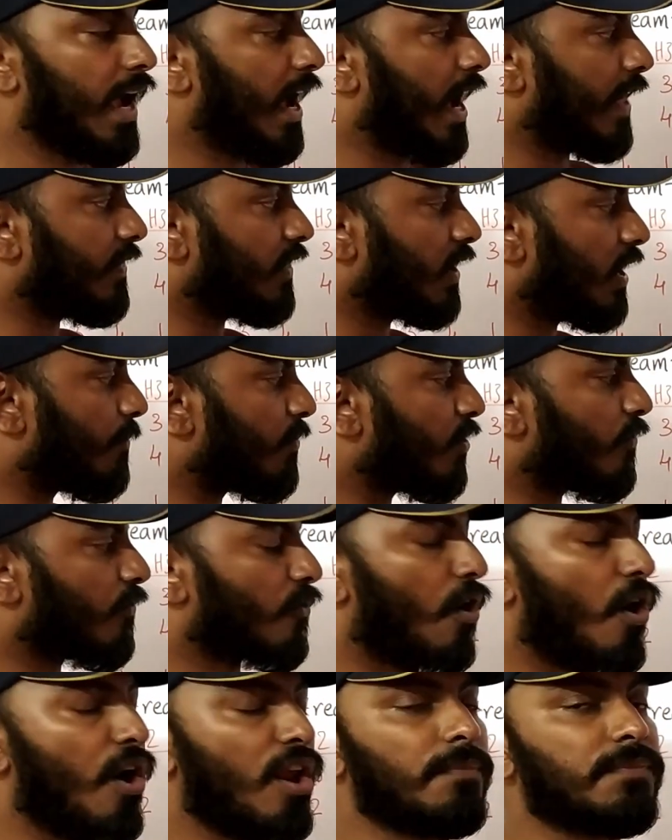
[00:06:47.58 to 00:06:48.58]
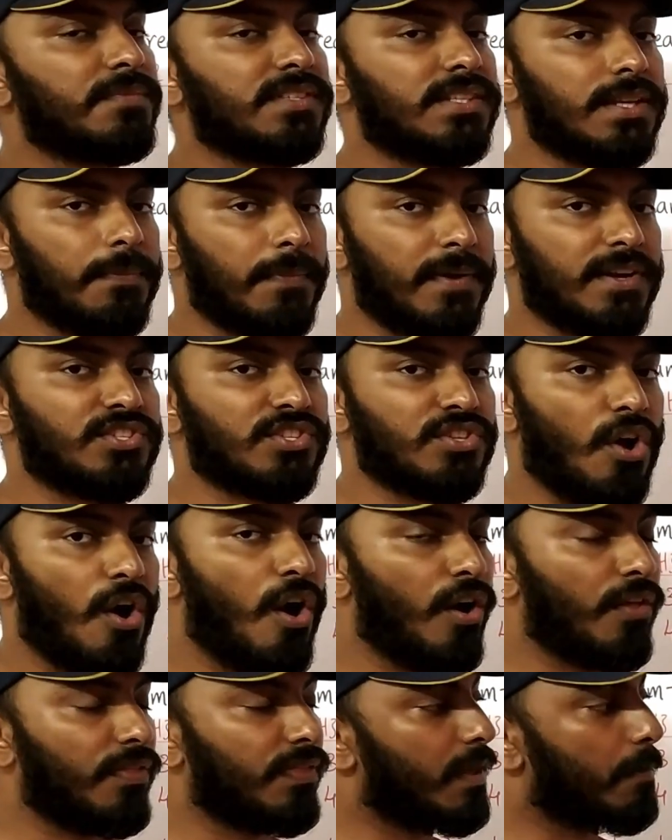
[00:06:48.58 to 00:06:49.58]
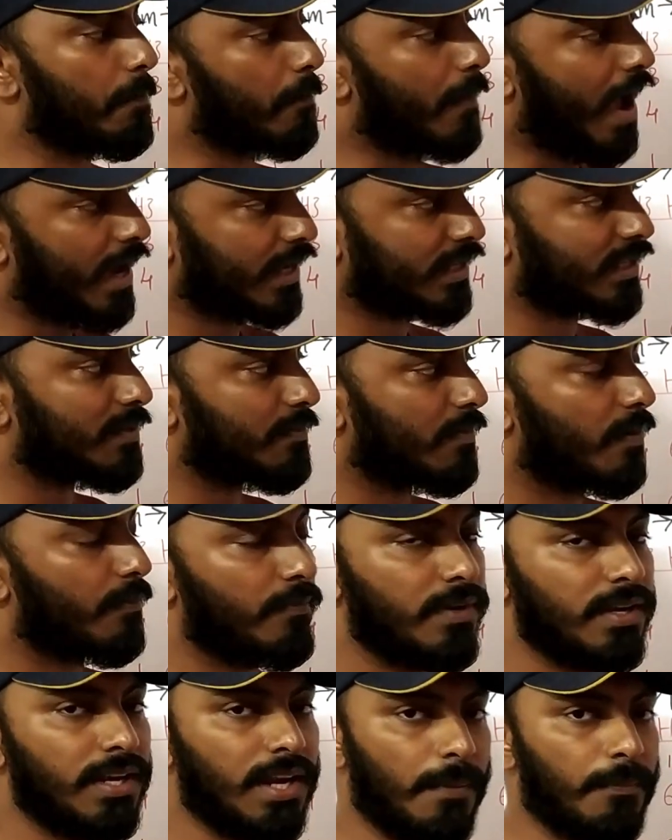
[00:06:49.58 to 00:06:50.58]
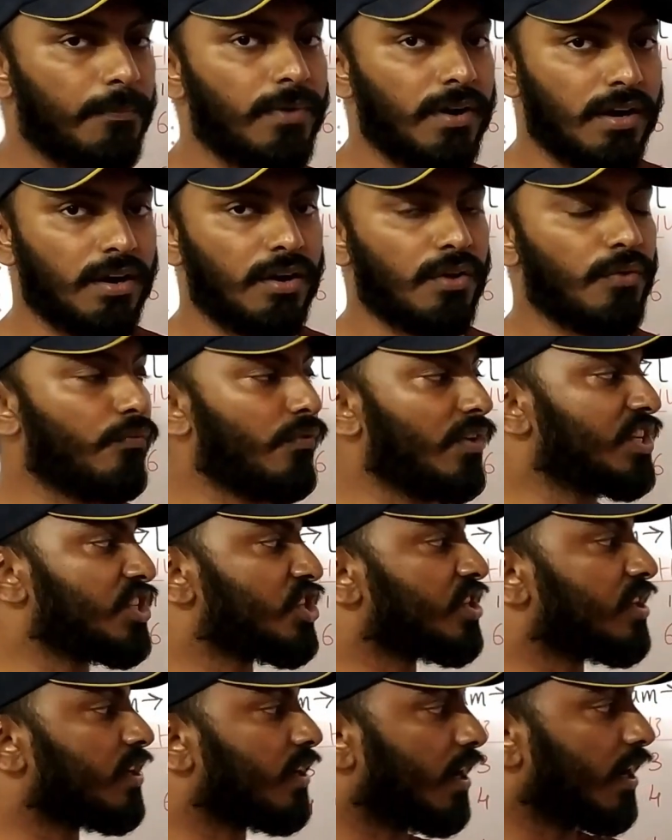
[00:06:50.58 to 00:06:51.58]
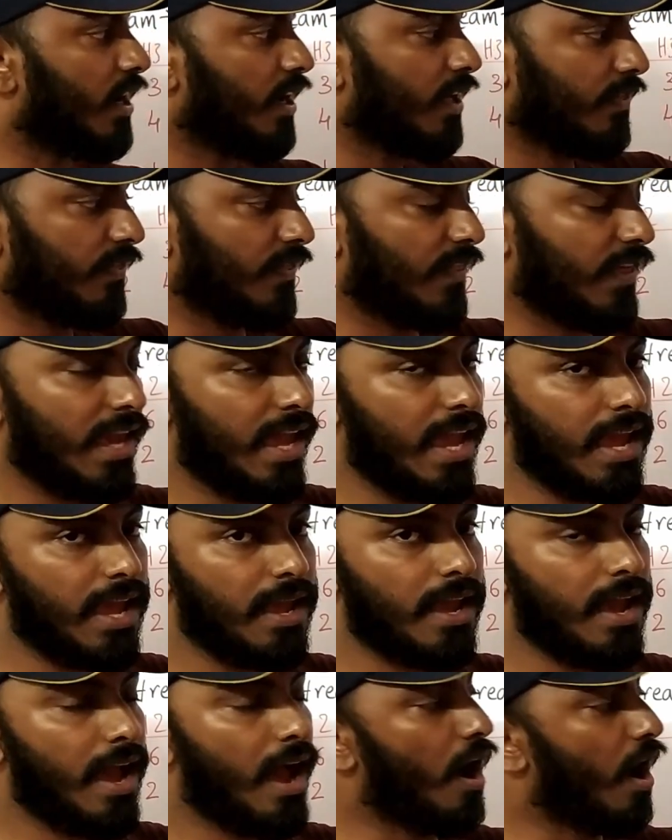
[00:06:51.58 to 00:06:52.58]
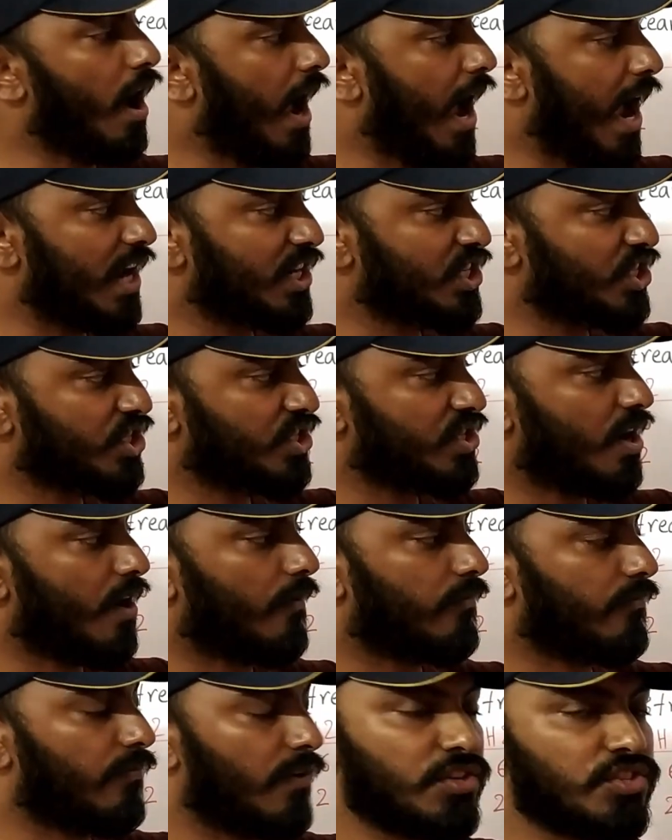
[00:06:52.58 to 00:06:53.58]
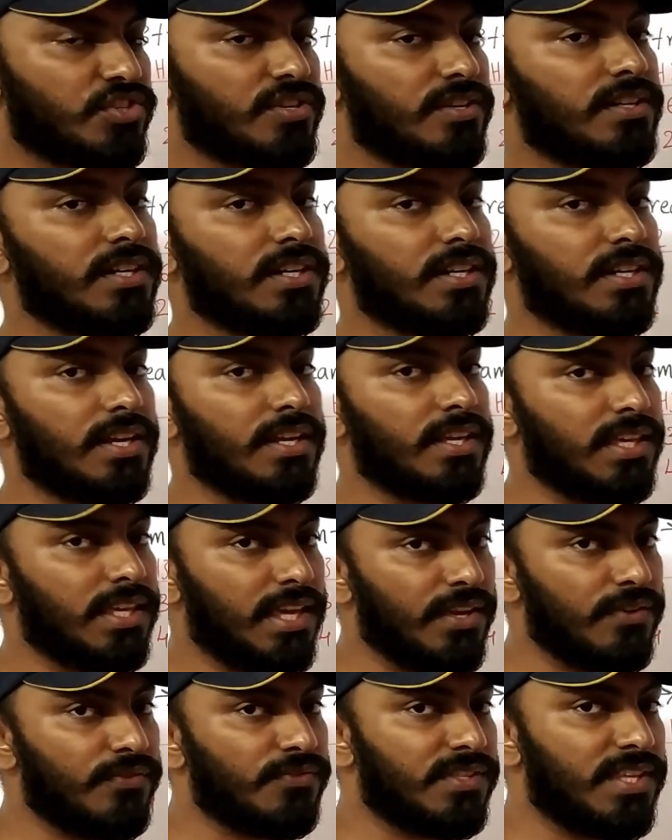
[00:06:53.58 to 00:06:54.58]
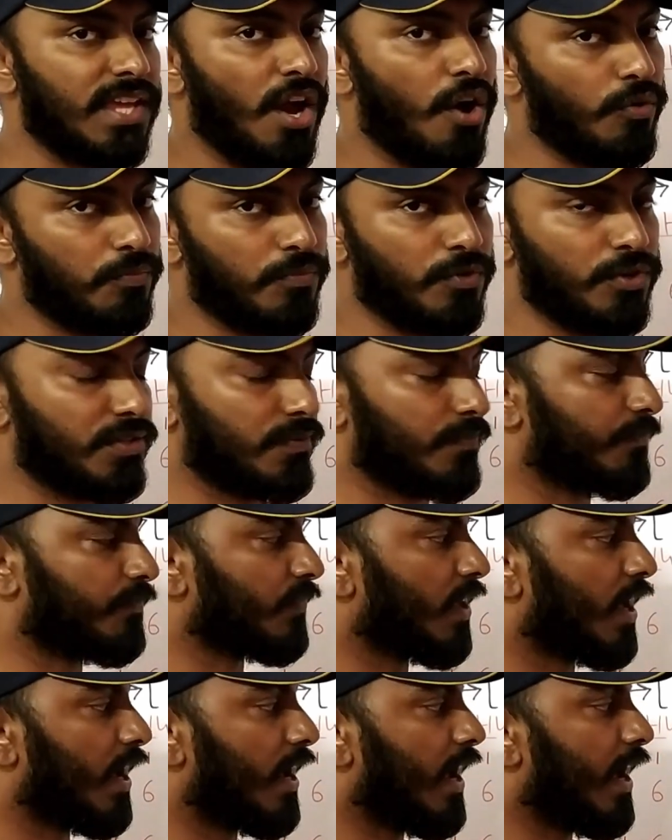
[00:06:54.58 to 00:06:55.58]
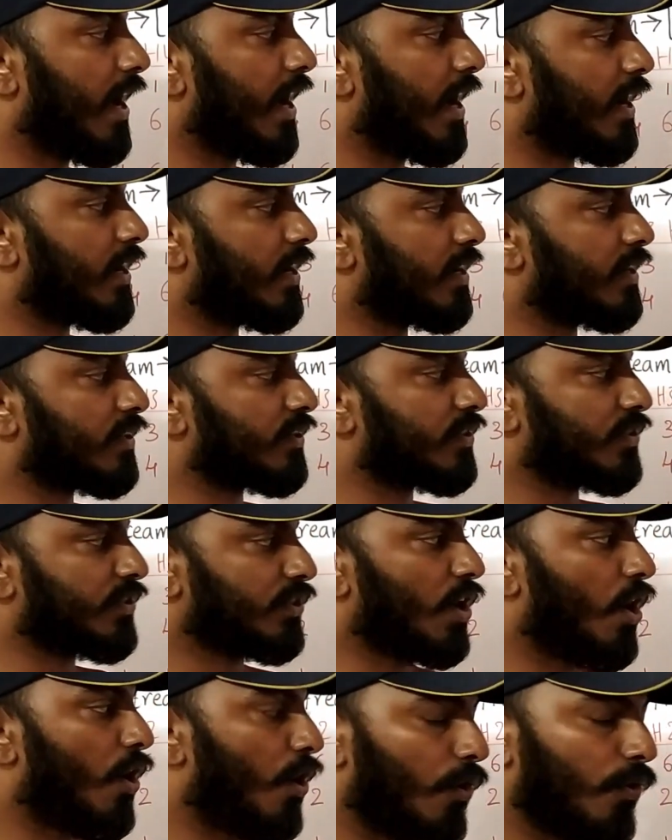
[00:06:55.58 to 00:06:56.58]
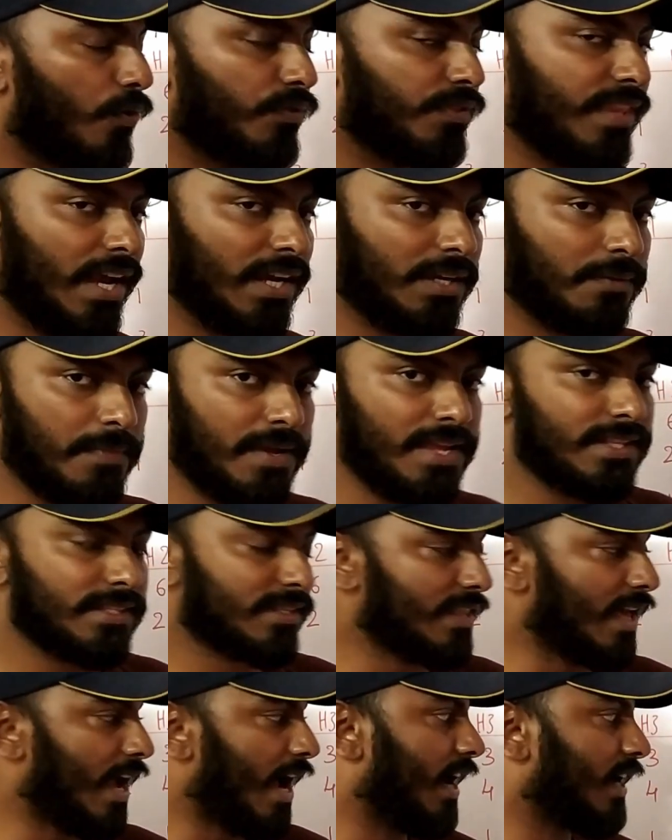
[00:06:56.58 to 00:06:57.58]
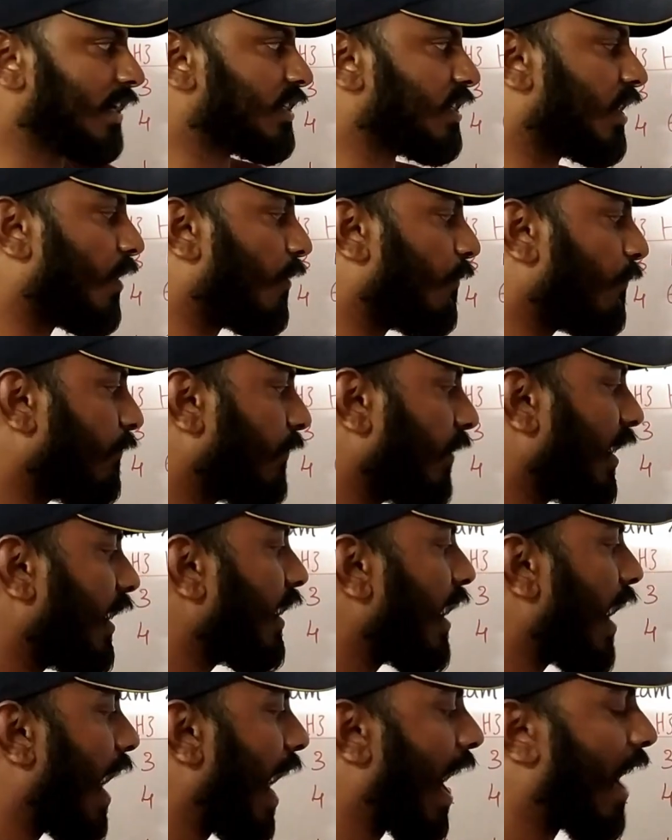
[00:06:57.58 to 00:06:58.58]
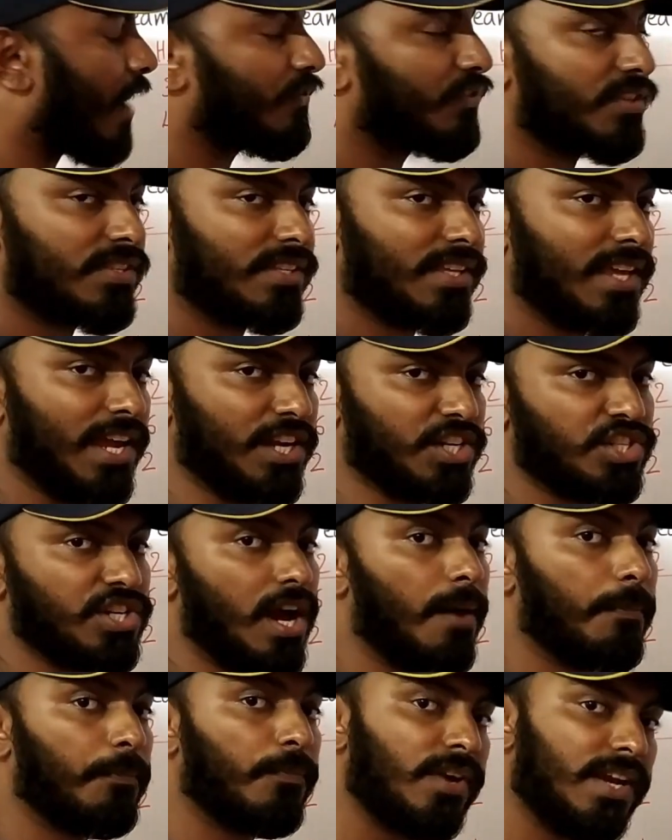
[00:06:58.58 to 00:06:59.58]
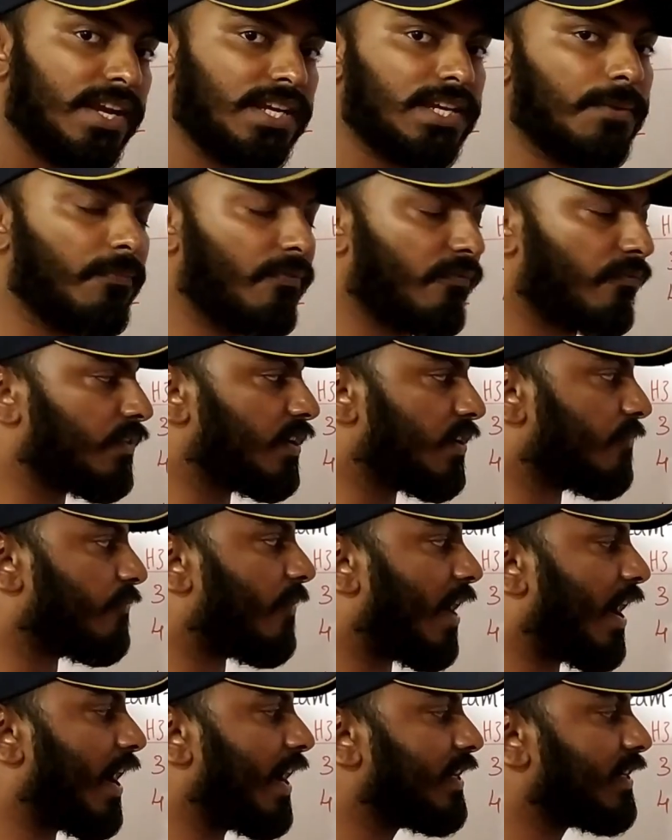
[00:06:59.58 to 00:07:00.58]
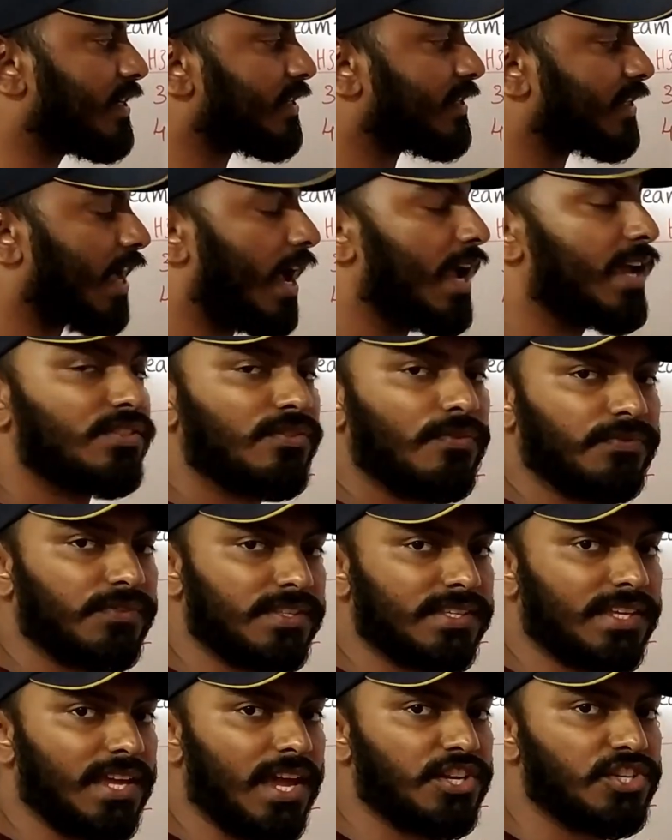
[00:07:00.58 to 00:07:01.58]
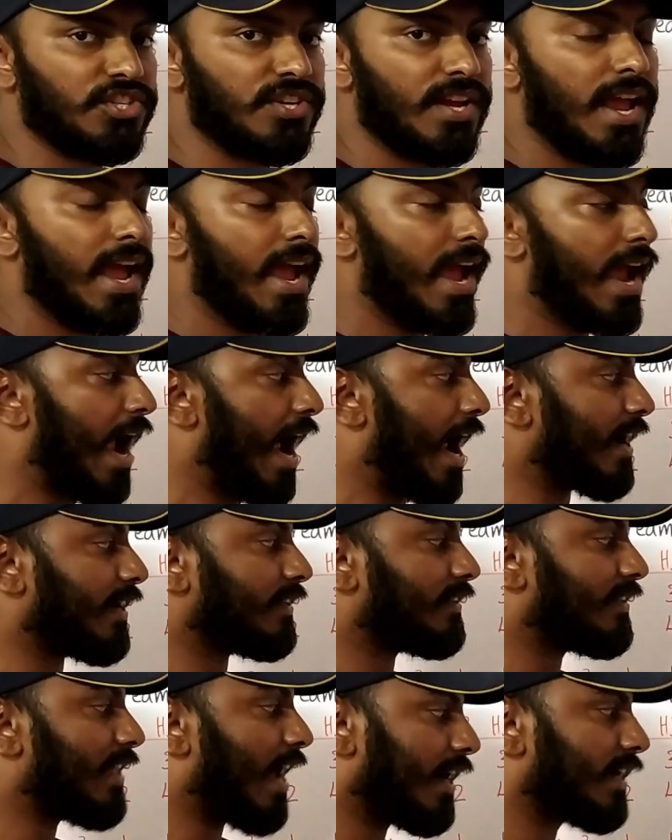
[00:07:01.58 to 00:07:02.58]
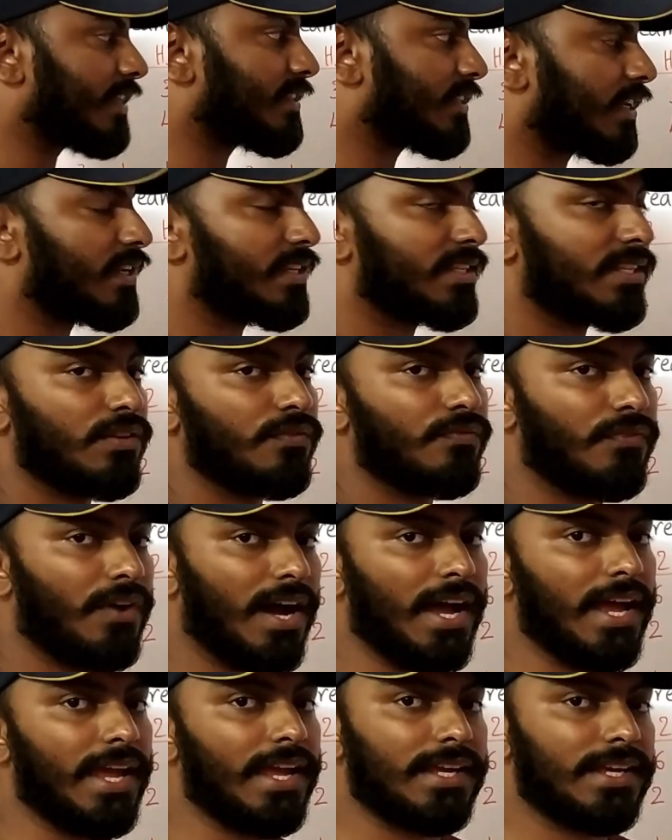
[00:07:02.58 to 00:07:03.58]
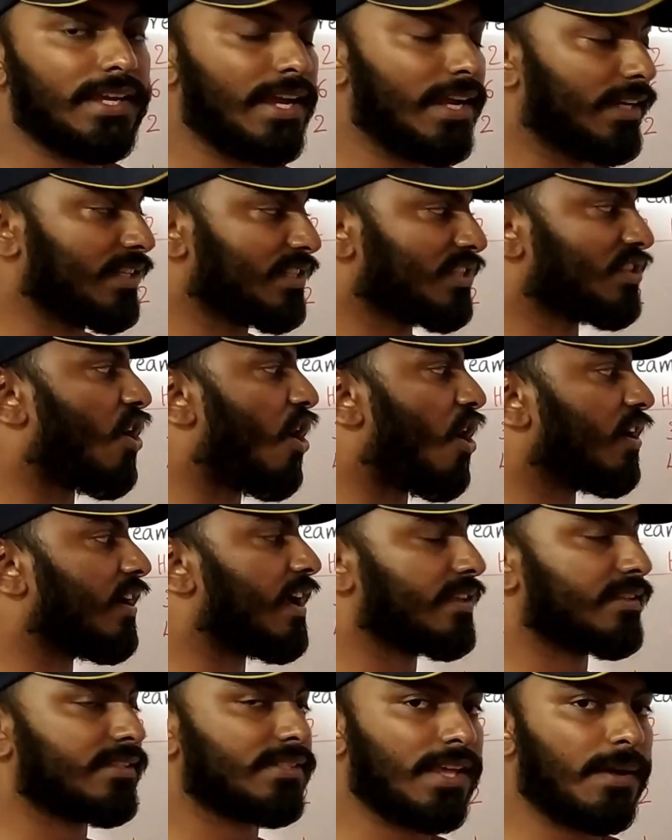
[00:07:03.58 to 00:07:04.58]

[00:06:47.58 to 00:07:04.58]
and the number of columns depends on the maximum number which the hash function gives the output so that means that we have the sketch, a predefined size of the sketch. And that is the reason why it is called as